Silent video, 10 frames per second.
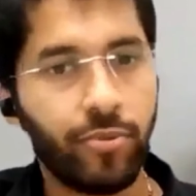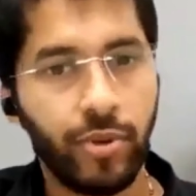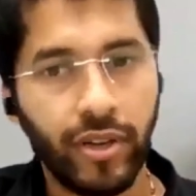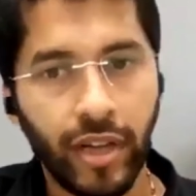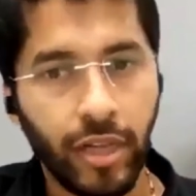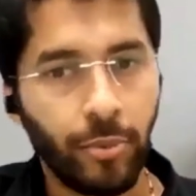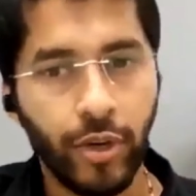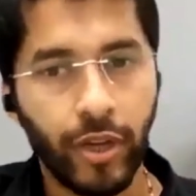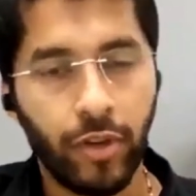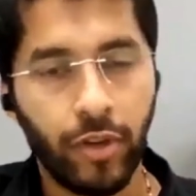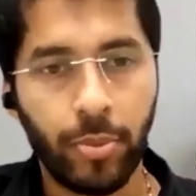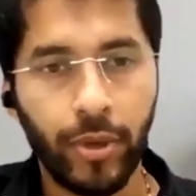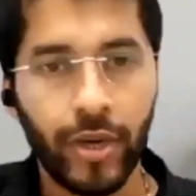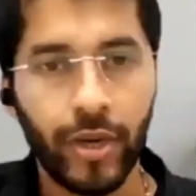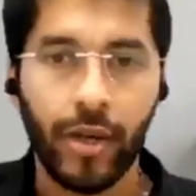we'll help you develop
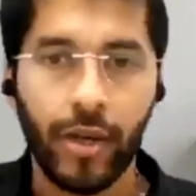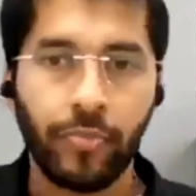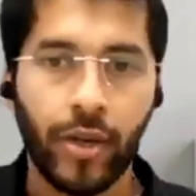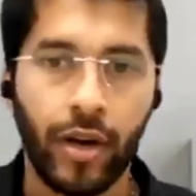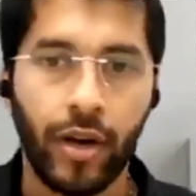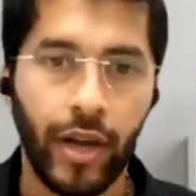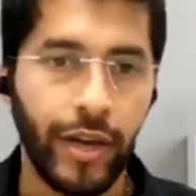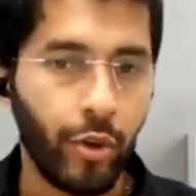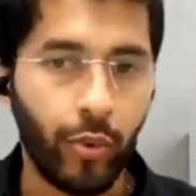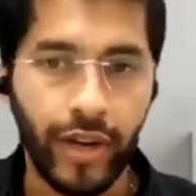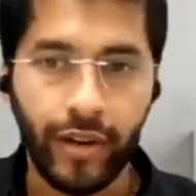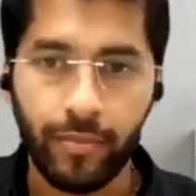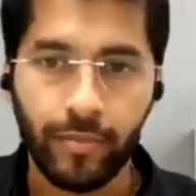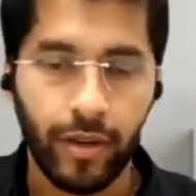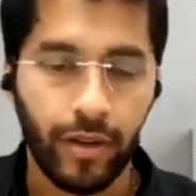it end to end,
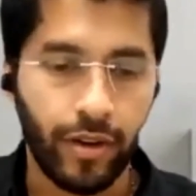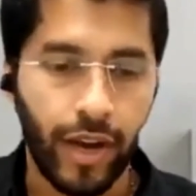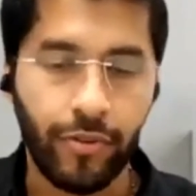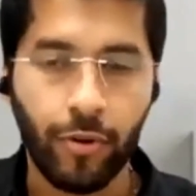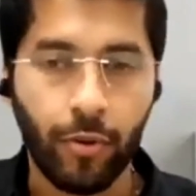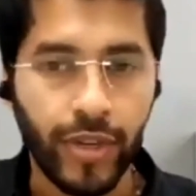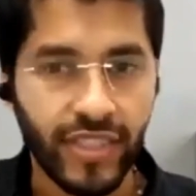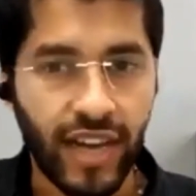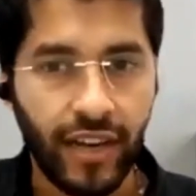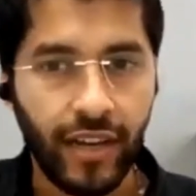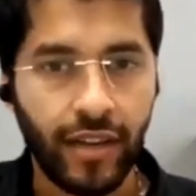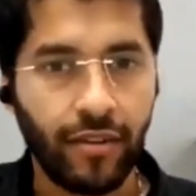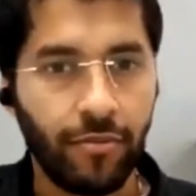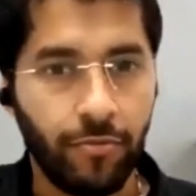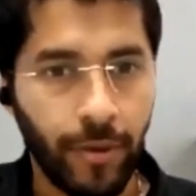right from designing,
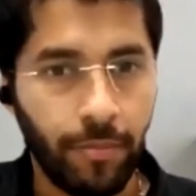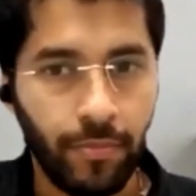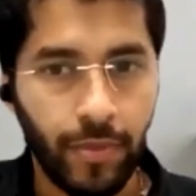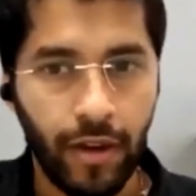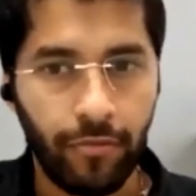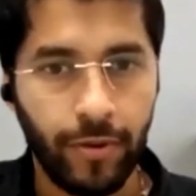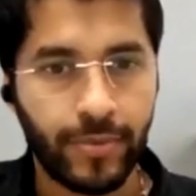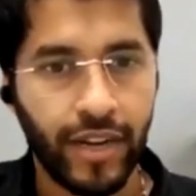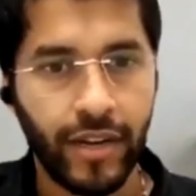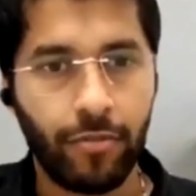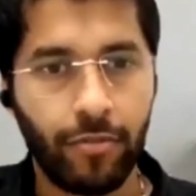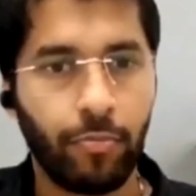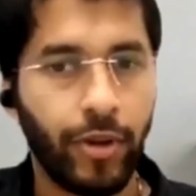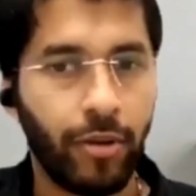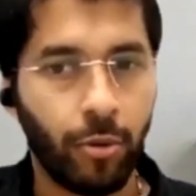website
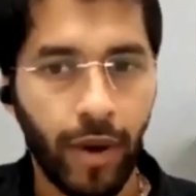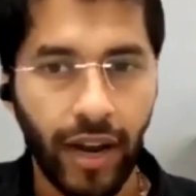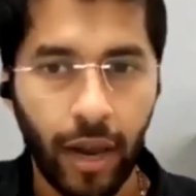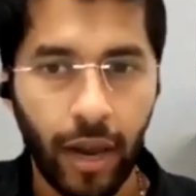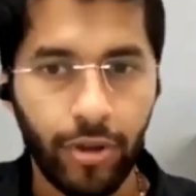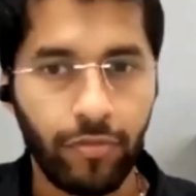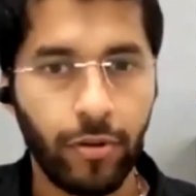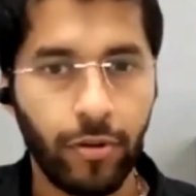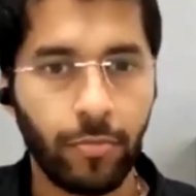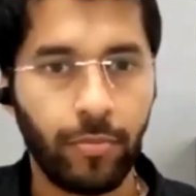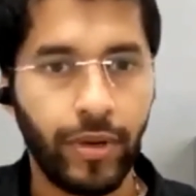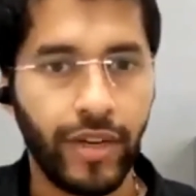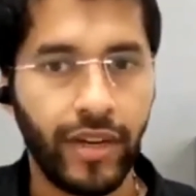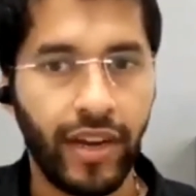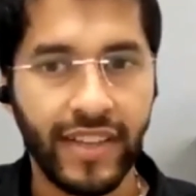development, mobile app
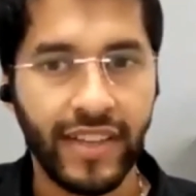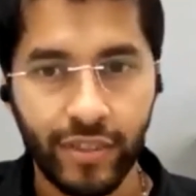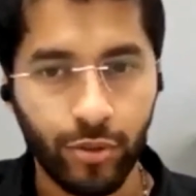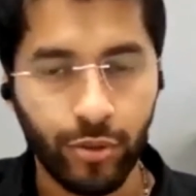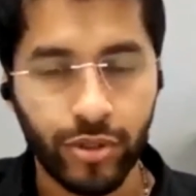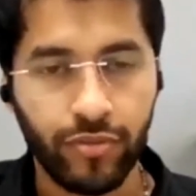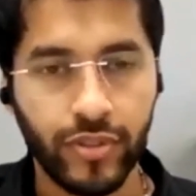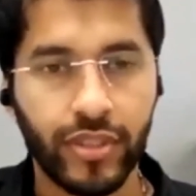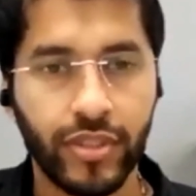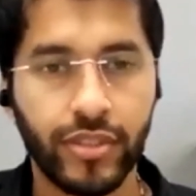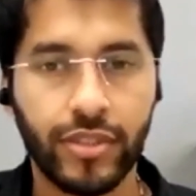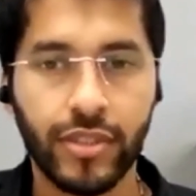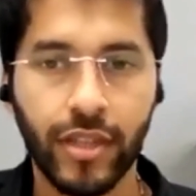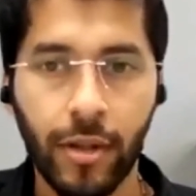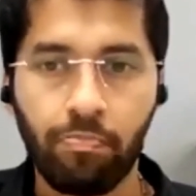development, SEO
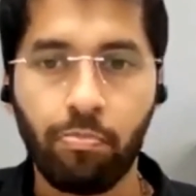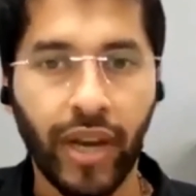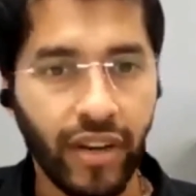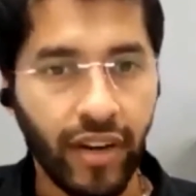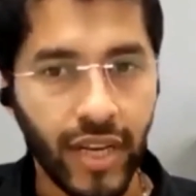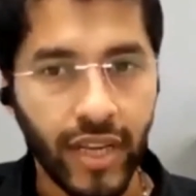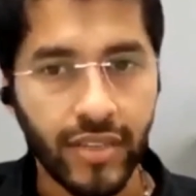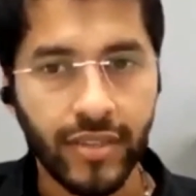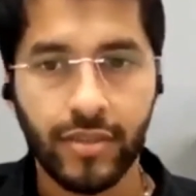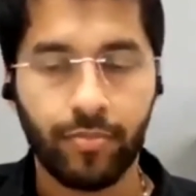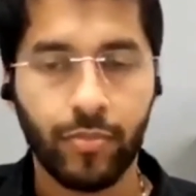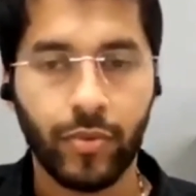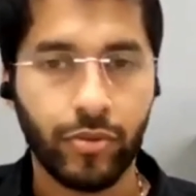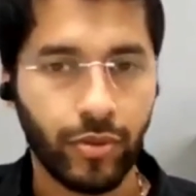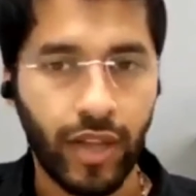services, maintenance.
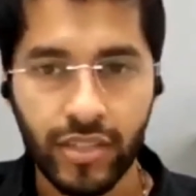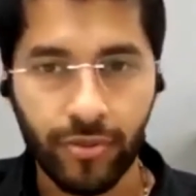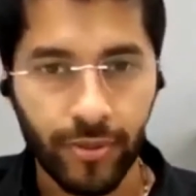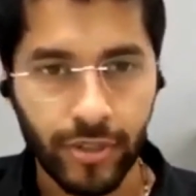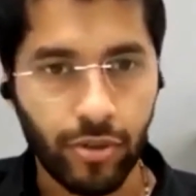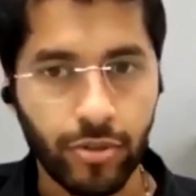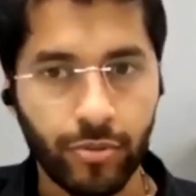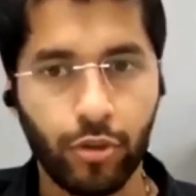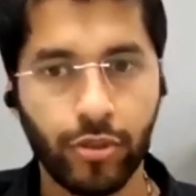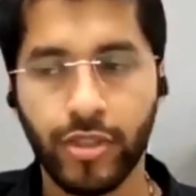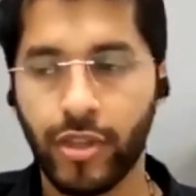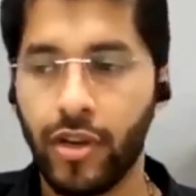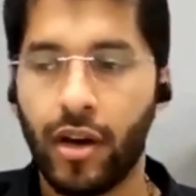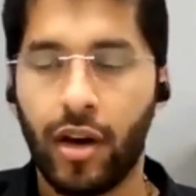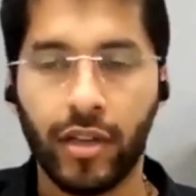So that's a fixed cost project.
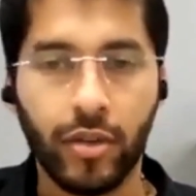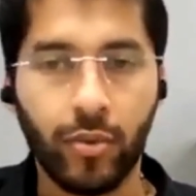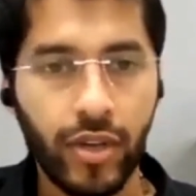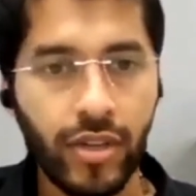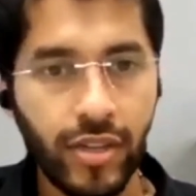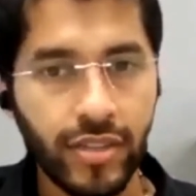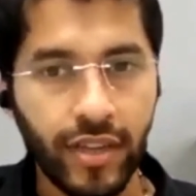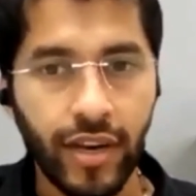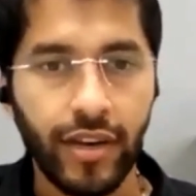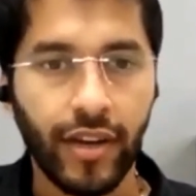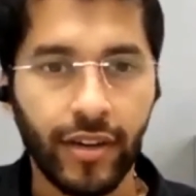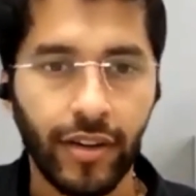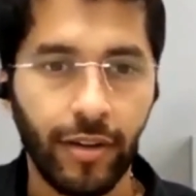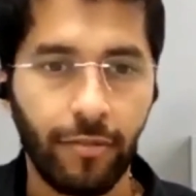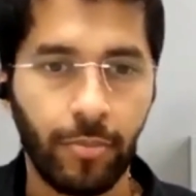Another one is a dedicated
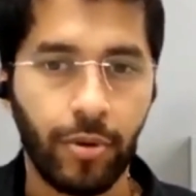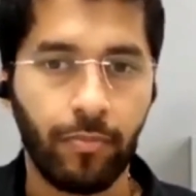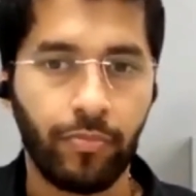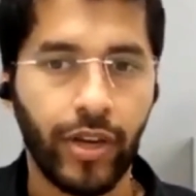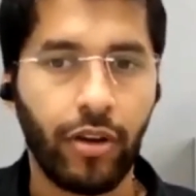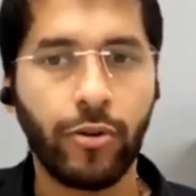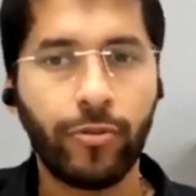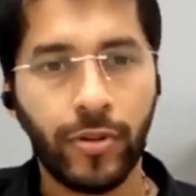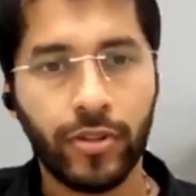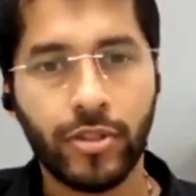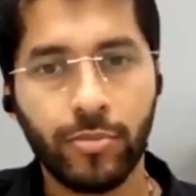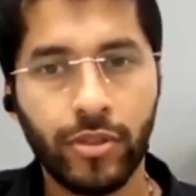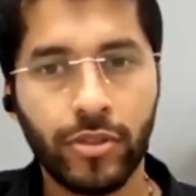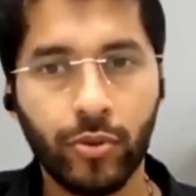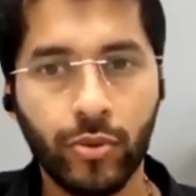developer. There are a lot of
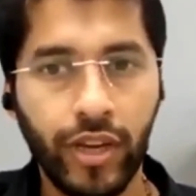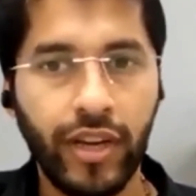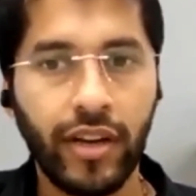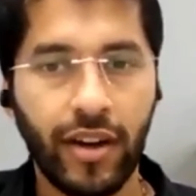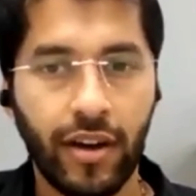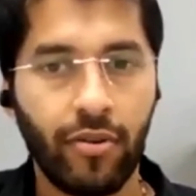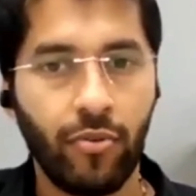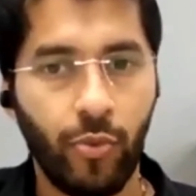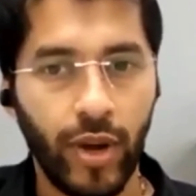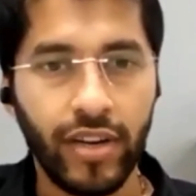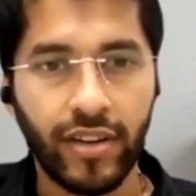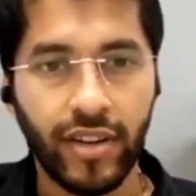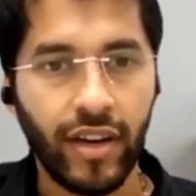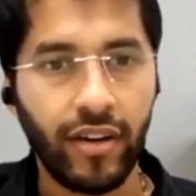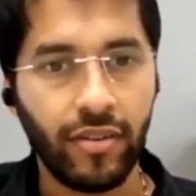customers who need
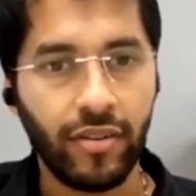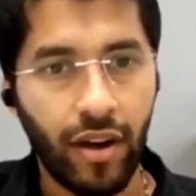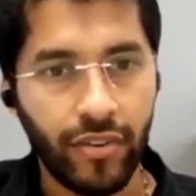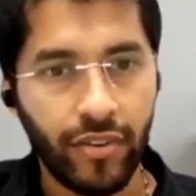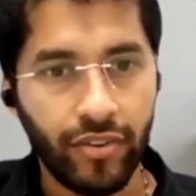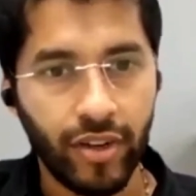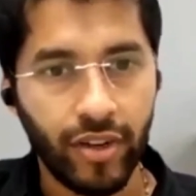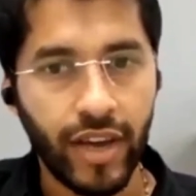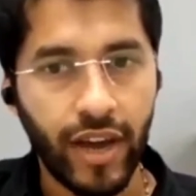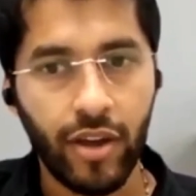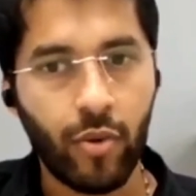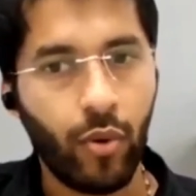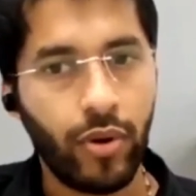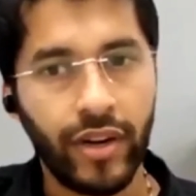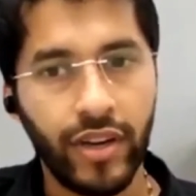well-trained, really
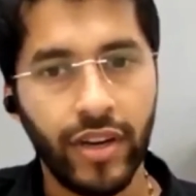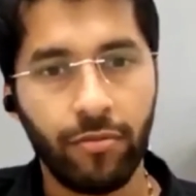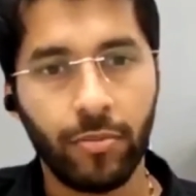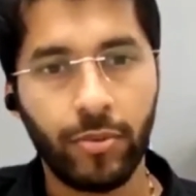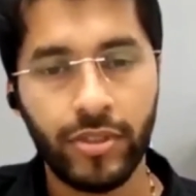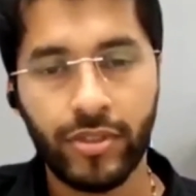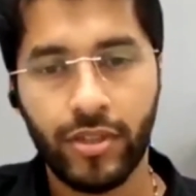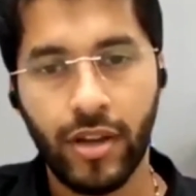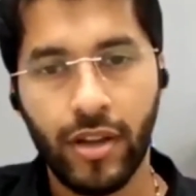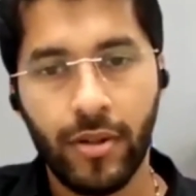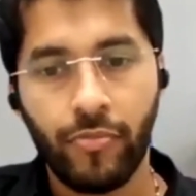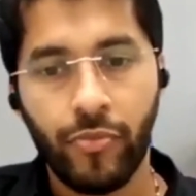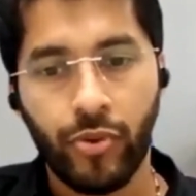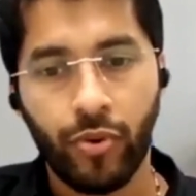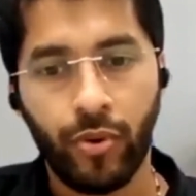high-quality developers.
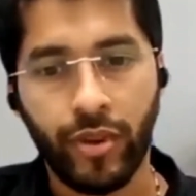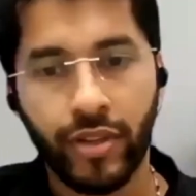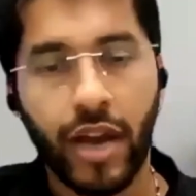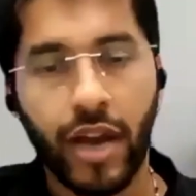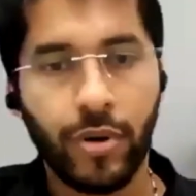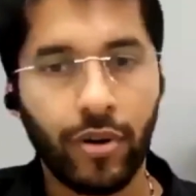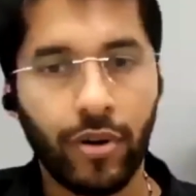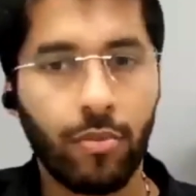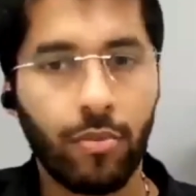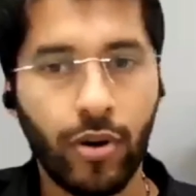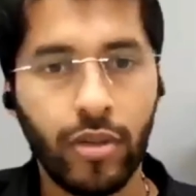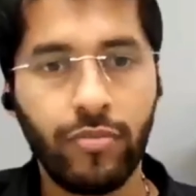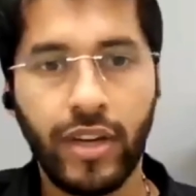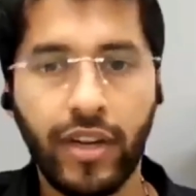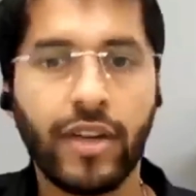So in that particular model,
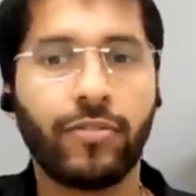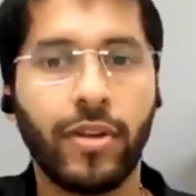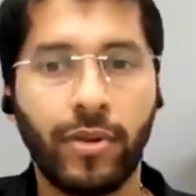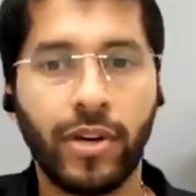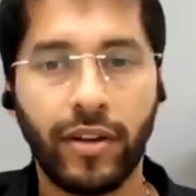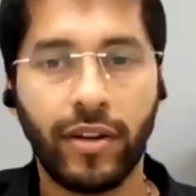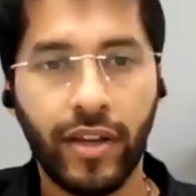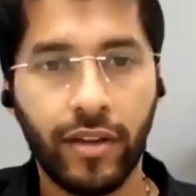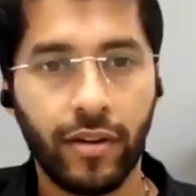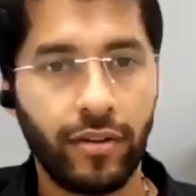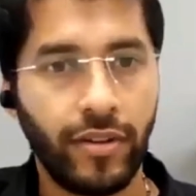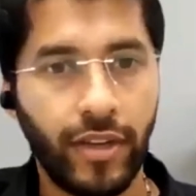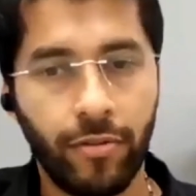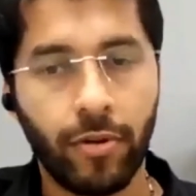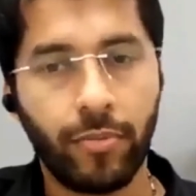we give them a dedicated
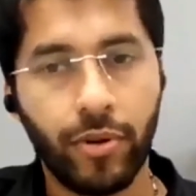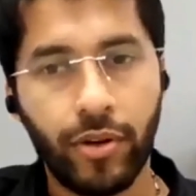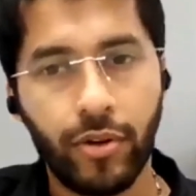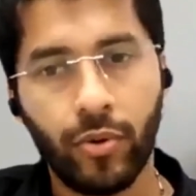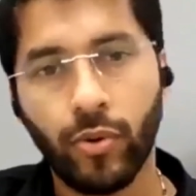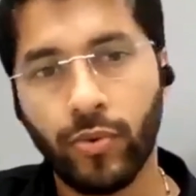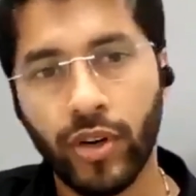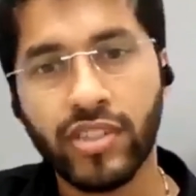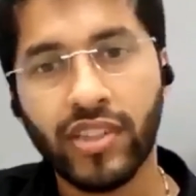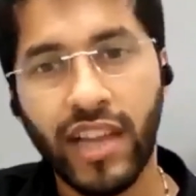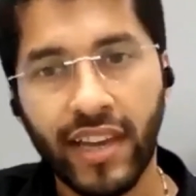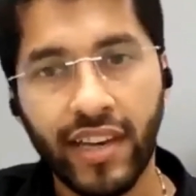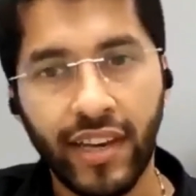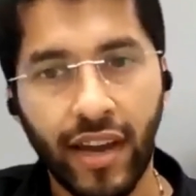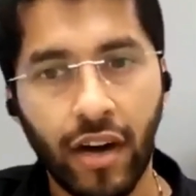developer who works like an
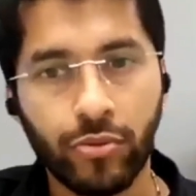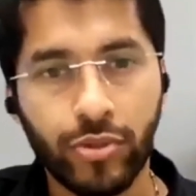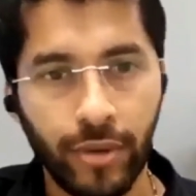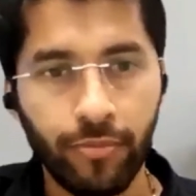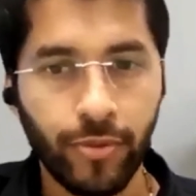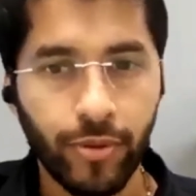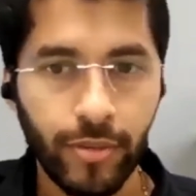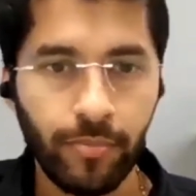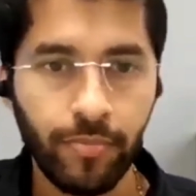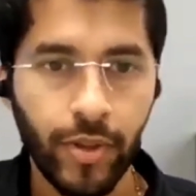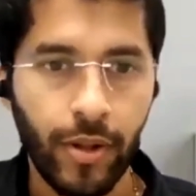in-house team for them.